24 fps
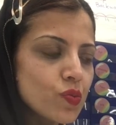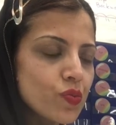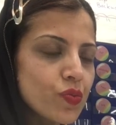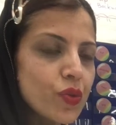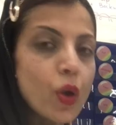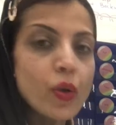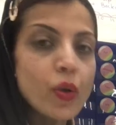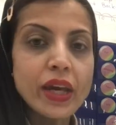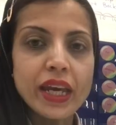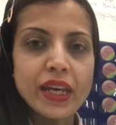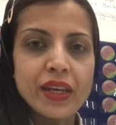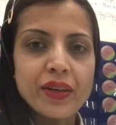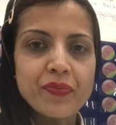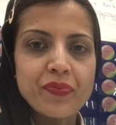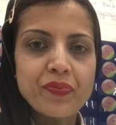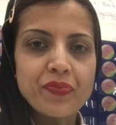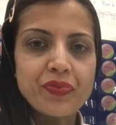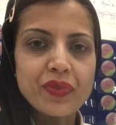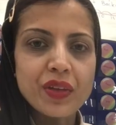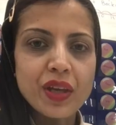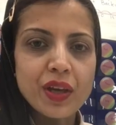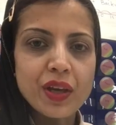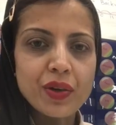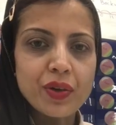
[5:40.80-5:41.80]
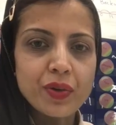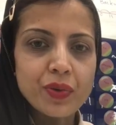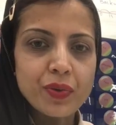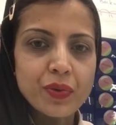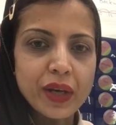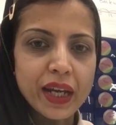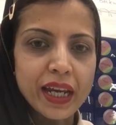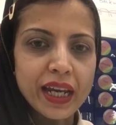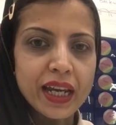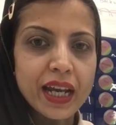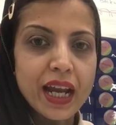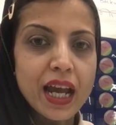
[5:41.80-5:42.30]
Okay,
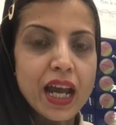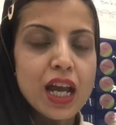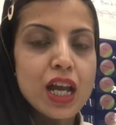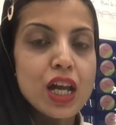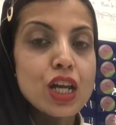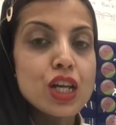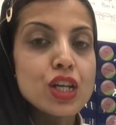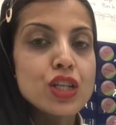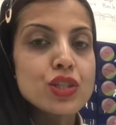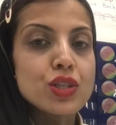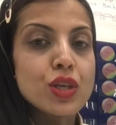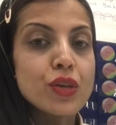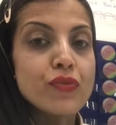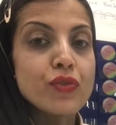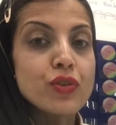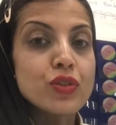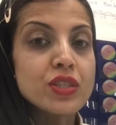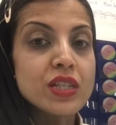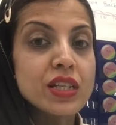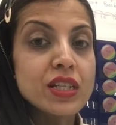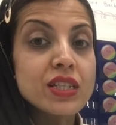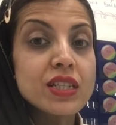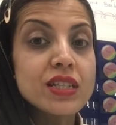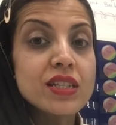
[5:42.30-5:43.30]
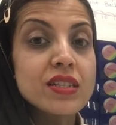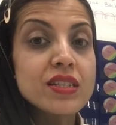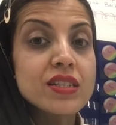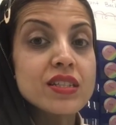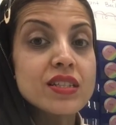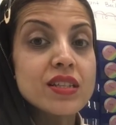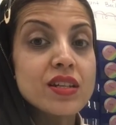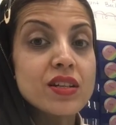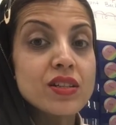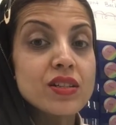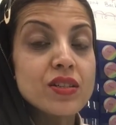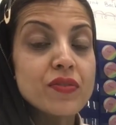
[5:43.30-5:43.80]
great. So if you did
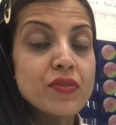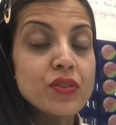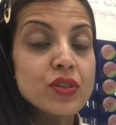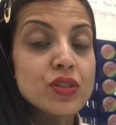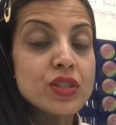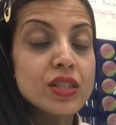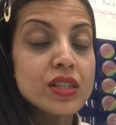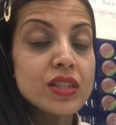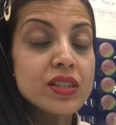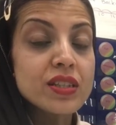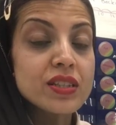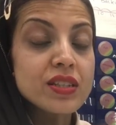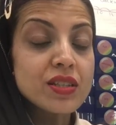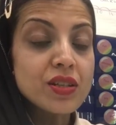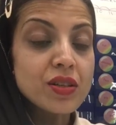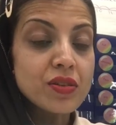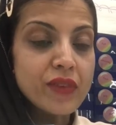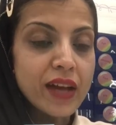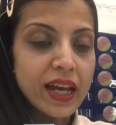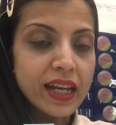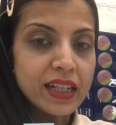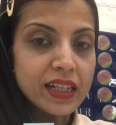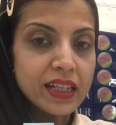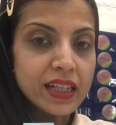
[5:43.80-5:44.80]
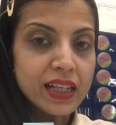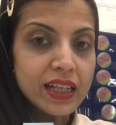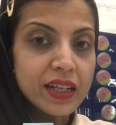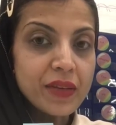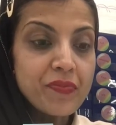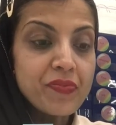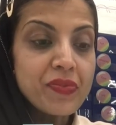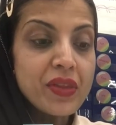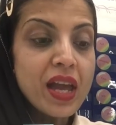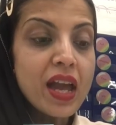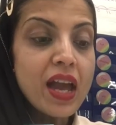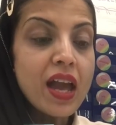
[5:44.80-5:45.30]
this correctly,
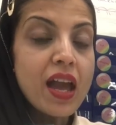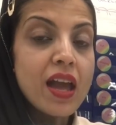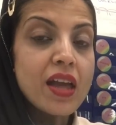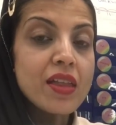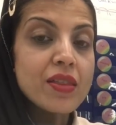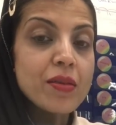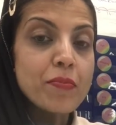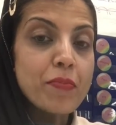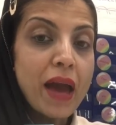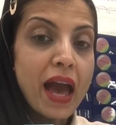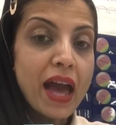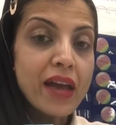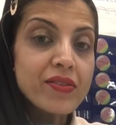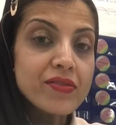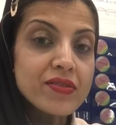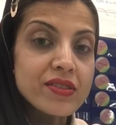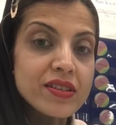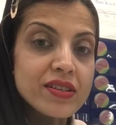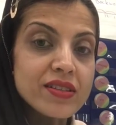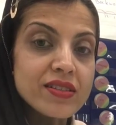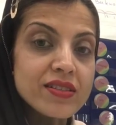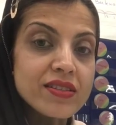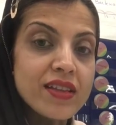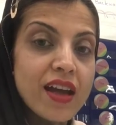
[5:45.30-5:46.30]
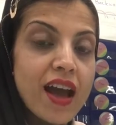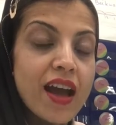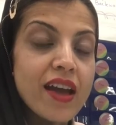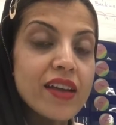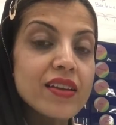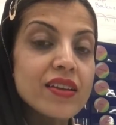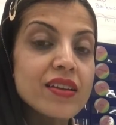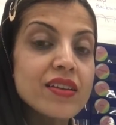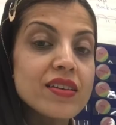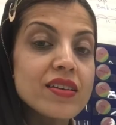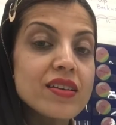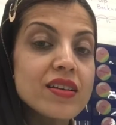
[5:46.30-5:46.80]
the pattern is that
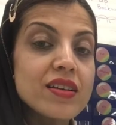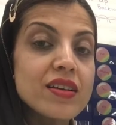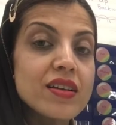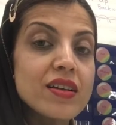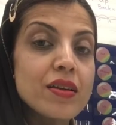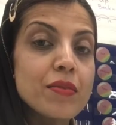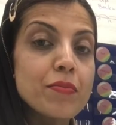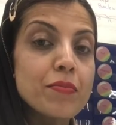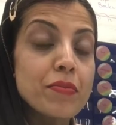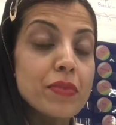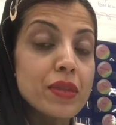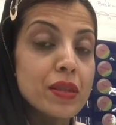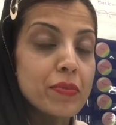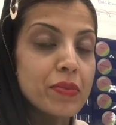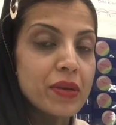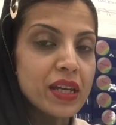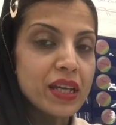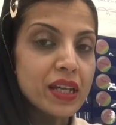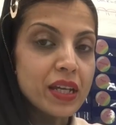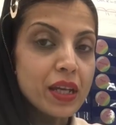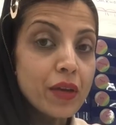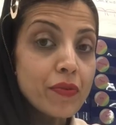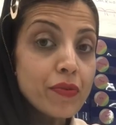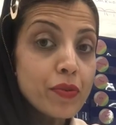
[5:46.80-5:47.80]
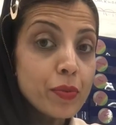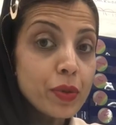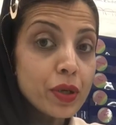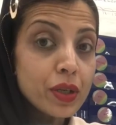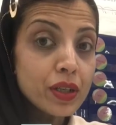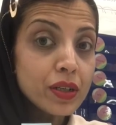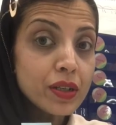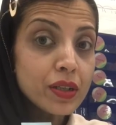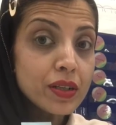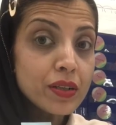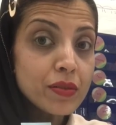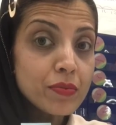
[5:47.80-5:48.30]
in the beginning of the
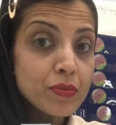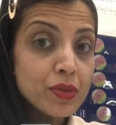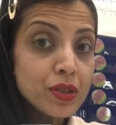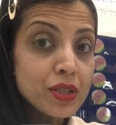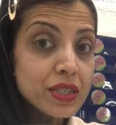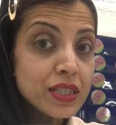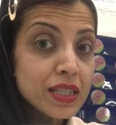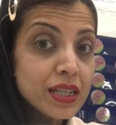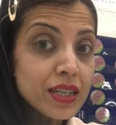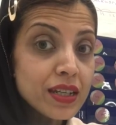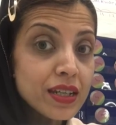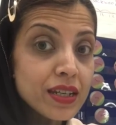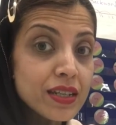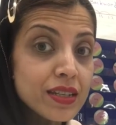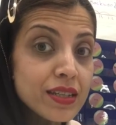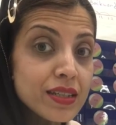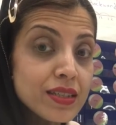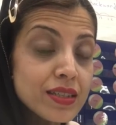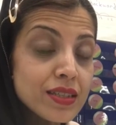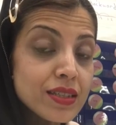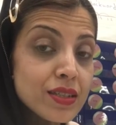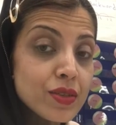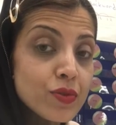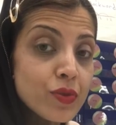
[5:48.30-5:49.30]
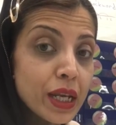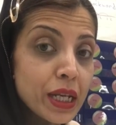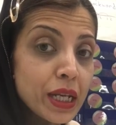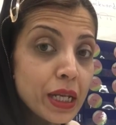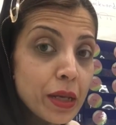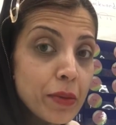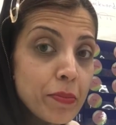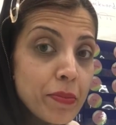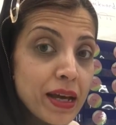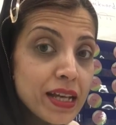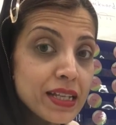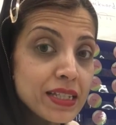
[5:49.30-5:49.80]
book, Mercy is creating a
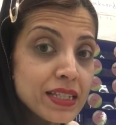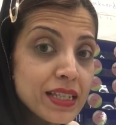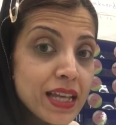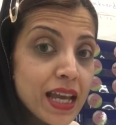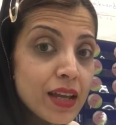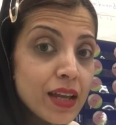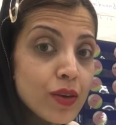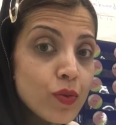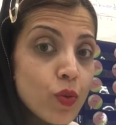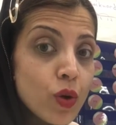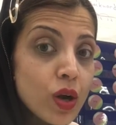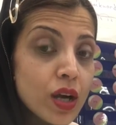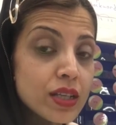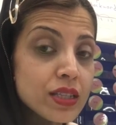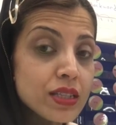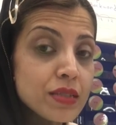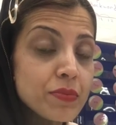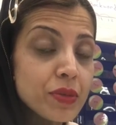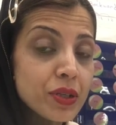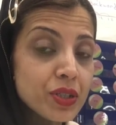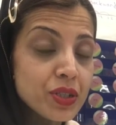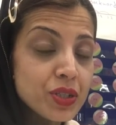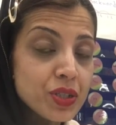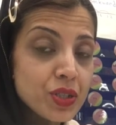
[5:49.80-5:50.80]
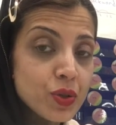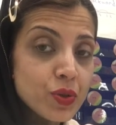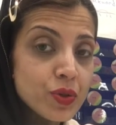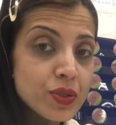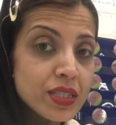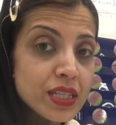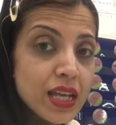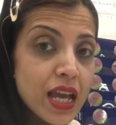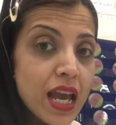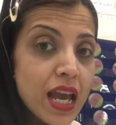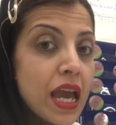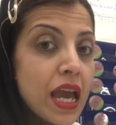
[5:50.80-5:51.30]
mess and wants buttered toast.
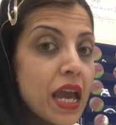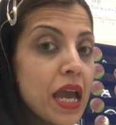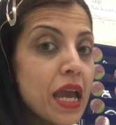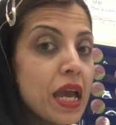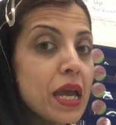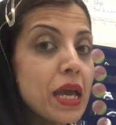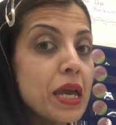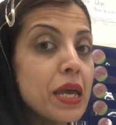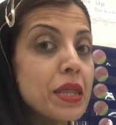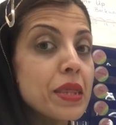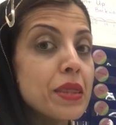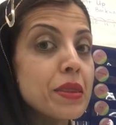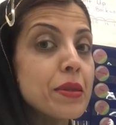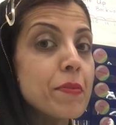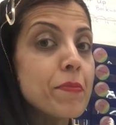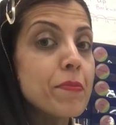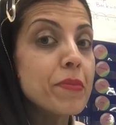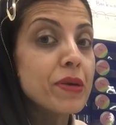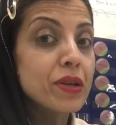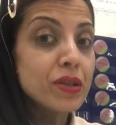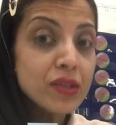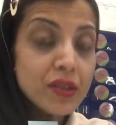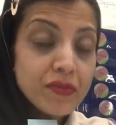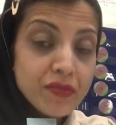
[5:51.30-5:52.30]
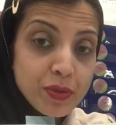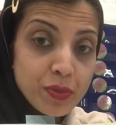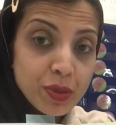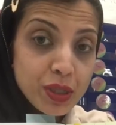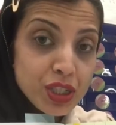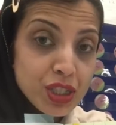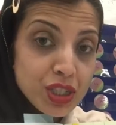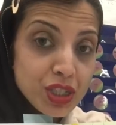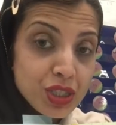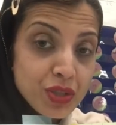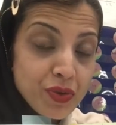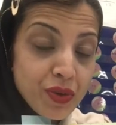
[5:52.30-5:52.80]
In the middle of the book,
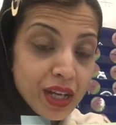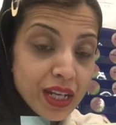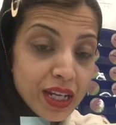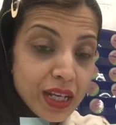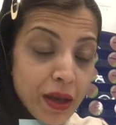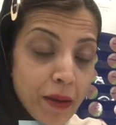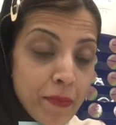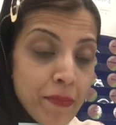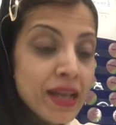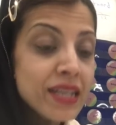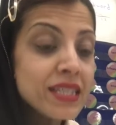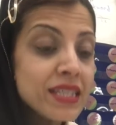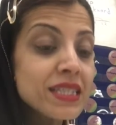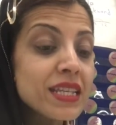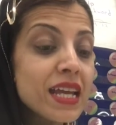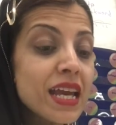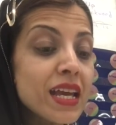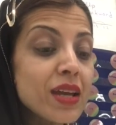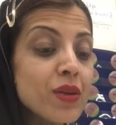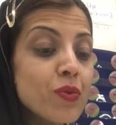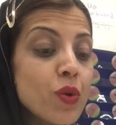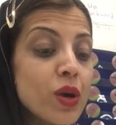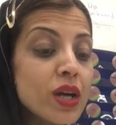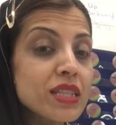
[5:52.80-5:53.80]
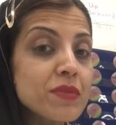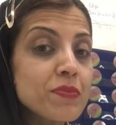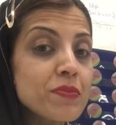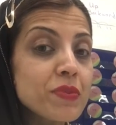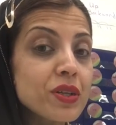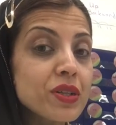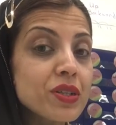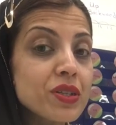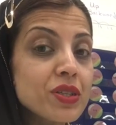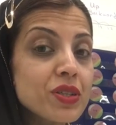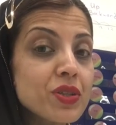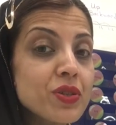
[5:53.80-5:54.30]
she's creating a mess and wants
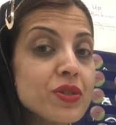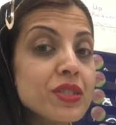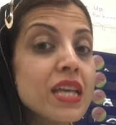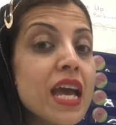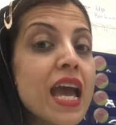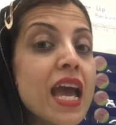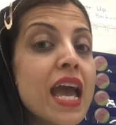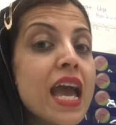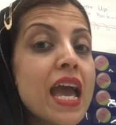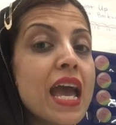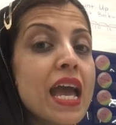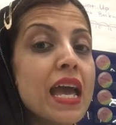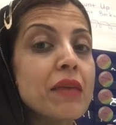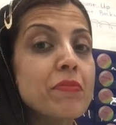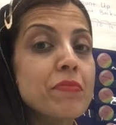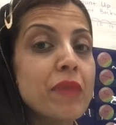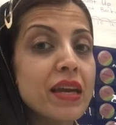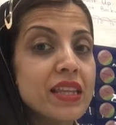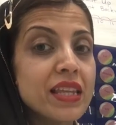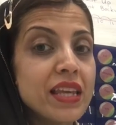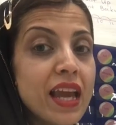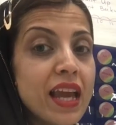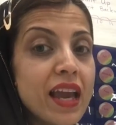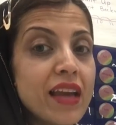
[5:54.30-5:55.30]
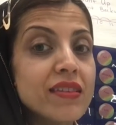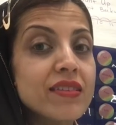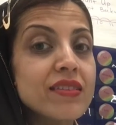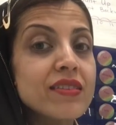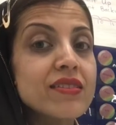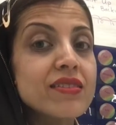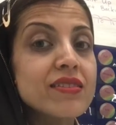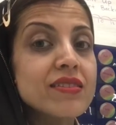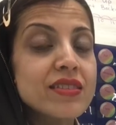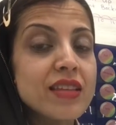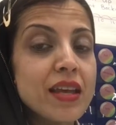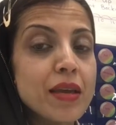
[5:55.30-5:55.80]
buttered toast. And by the end,
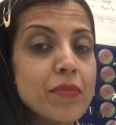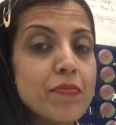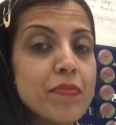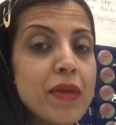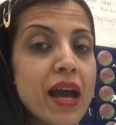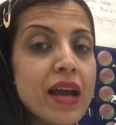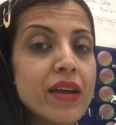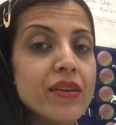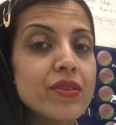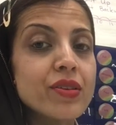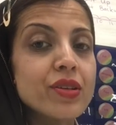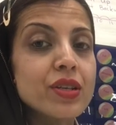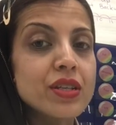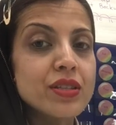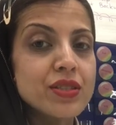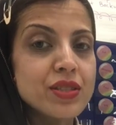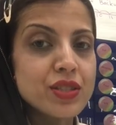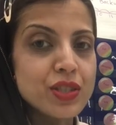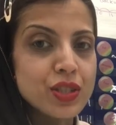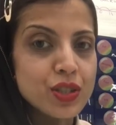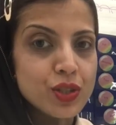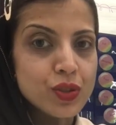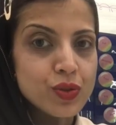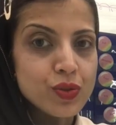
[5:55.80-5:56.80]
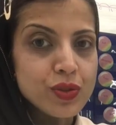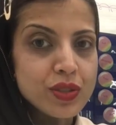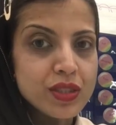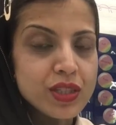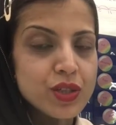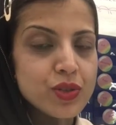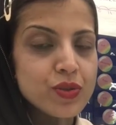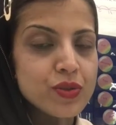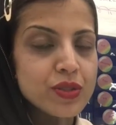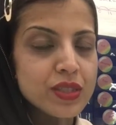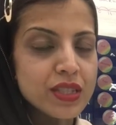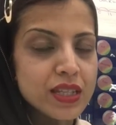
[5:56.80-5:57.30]
the same pattern continues.
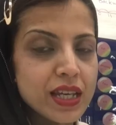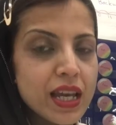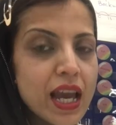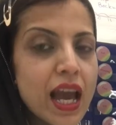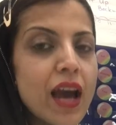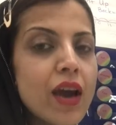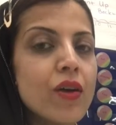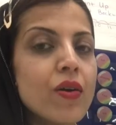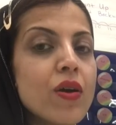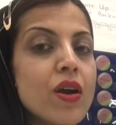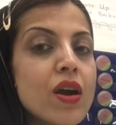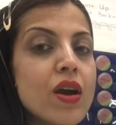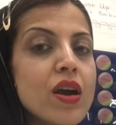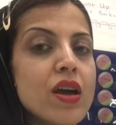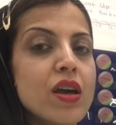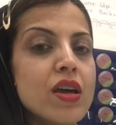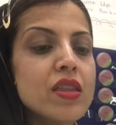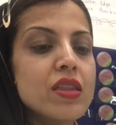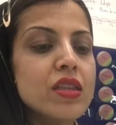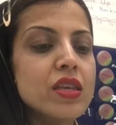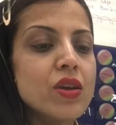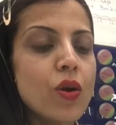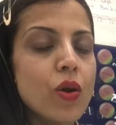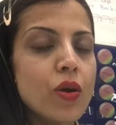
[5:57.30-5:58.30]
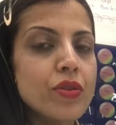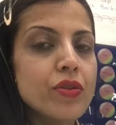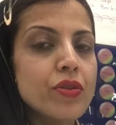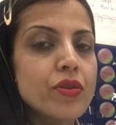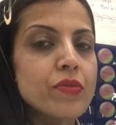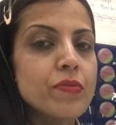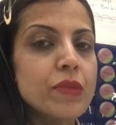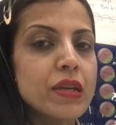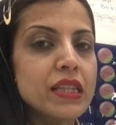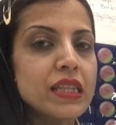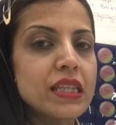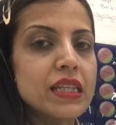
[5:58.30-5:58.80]
Do you see how the author
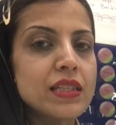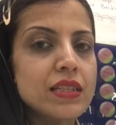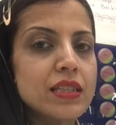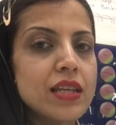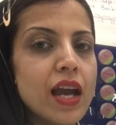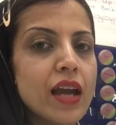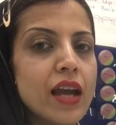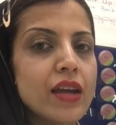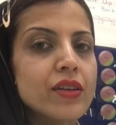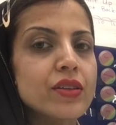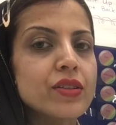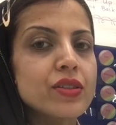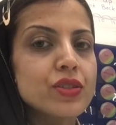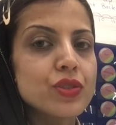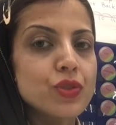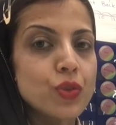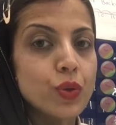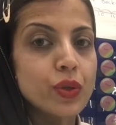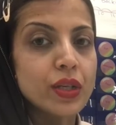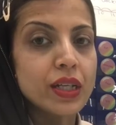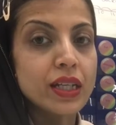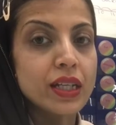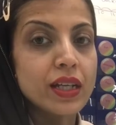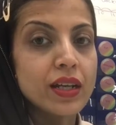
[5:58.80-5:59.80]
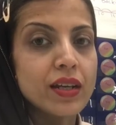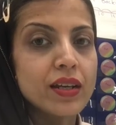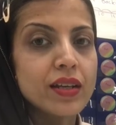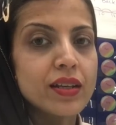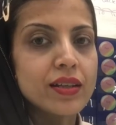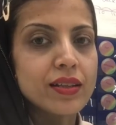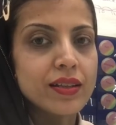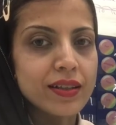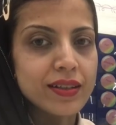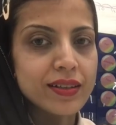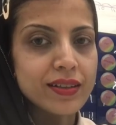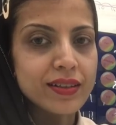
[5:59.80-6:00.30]
made the entire story
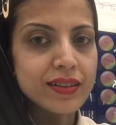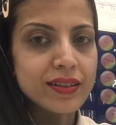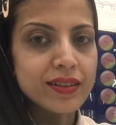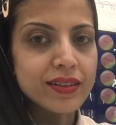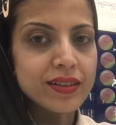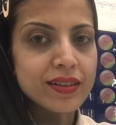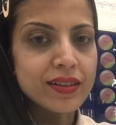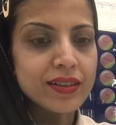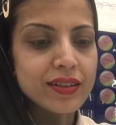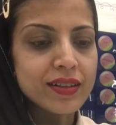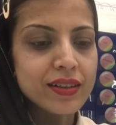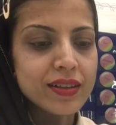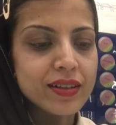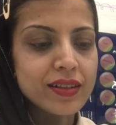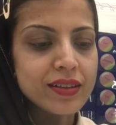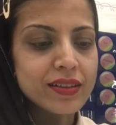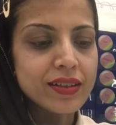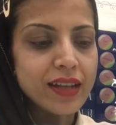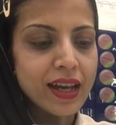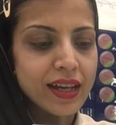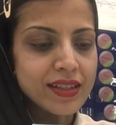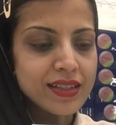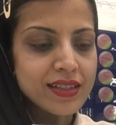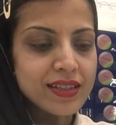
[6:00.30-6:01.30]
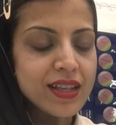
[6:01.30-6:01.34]
click? Yes.